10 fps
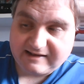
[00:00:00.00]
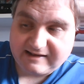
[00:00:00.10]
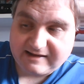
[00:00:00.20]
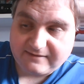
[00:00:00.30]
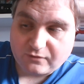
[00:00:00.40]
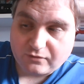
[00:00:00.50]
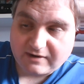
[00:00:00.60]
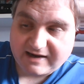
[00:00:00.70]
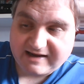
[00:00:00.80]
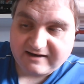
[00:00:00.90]
level
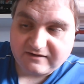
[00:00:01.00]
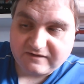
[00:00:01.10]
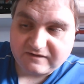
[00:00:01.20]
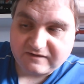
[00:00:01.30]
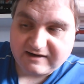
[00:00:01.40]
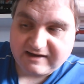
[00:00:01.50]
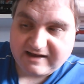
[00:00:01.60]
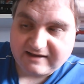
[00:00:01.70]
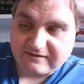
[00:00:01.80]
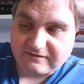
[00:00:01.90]
and
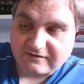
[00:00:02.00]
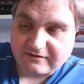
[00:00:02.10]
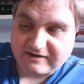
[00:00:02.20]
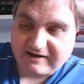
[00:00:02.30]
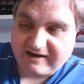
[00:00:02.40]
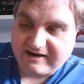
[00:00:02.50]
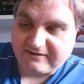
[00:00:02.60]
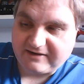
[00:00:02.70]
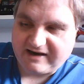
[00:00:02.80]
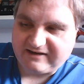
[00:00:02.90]
at the start.
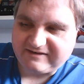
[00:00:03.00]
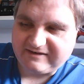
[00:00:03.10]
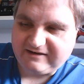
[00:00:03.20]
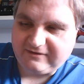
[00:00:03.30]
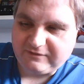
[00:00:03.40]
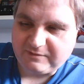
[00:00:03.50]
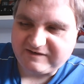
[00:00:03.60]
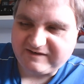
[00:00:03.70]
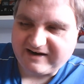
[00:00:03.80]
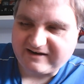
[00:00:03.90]
It's not
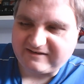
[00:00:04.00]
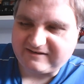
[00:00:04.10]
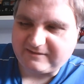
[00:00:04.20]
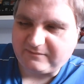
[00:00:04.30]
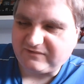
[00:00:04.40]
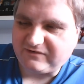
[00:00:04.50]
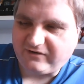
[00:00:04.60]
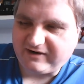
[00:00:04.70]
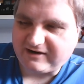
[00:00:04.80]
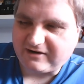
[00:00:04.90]
special text. I'm
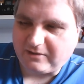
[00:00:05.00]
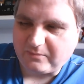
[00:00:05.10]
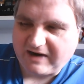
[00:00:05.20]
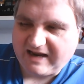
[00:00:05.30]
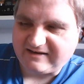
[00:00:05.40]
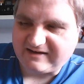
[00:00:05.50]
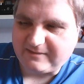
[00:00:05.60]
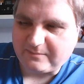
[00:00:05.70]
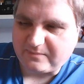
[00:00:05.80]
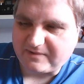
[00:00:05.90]
trying to comprehend
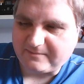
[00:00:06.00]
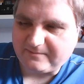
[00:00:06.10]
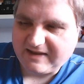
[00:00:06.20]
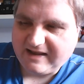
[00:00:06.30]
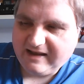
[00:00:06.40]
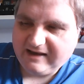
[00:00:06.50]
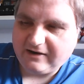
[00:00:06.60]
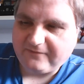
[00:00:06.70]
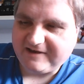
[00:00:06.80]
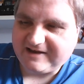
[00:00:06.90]
it, but now I
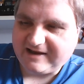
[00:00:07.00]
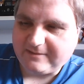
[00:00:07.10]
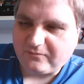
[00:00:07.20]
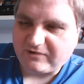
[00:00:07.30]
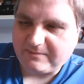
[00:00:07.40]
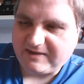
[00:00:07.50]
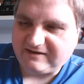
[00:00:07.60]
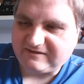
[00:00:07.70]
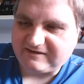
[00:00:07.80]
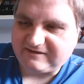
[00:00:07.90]
think what it
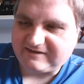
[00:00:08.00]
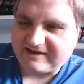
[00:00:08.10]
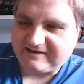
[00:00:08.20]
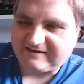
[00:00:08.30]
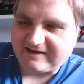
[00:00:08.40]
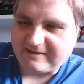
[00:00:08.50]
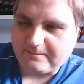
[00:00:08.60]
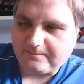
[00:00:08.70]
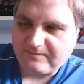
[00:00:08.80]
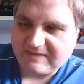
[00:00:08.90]
means is that
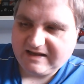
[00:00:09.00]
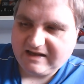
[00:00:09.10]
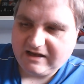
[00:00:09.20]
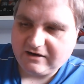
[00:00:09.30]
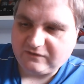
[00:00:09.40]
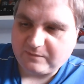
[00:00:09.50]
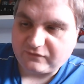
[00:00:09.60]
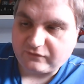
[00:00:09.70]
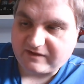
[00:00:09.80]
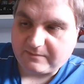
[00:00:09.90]
you can
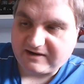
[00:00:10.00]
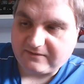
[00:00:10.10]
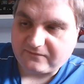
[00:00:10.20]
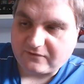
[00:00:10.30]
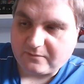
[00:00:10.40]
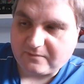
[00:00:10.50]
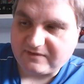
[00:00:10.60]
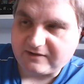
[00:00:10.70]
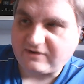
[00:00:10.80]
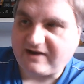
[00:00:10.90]
special summon it from
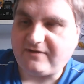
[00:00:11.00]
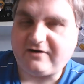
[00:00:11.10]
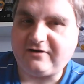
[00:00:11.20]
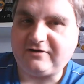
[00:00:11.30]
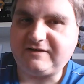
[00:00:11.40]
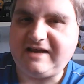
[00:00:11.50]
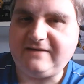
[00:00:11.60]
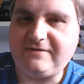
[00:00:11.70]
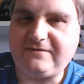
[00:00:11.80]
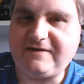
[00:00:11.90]
the graveyard,
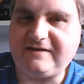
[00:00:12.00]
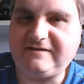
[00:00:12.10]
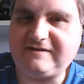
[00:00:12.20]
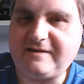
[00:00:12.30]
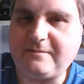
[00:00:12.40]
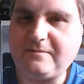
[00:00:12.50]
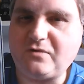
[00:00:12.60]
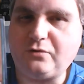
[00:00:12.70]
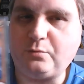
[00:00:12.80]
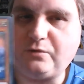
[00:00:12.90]
even if it's
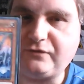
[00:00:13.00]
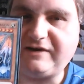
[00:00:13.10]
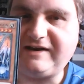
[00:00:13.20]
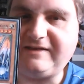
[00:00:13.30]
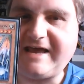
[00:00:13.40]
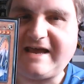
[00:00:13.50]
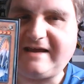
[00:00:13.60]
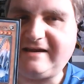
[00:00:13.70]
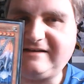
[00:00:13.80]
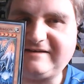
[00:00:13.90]
was already there.
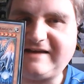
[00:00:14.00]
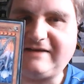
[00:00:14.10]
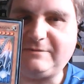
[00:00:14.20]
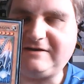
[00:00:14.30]
It doesn't have to be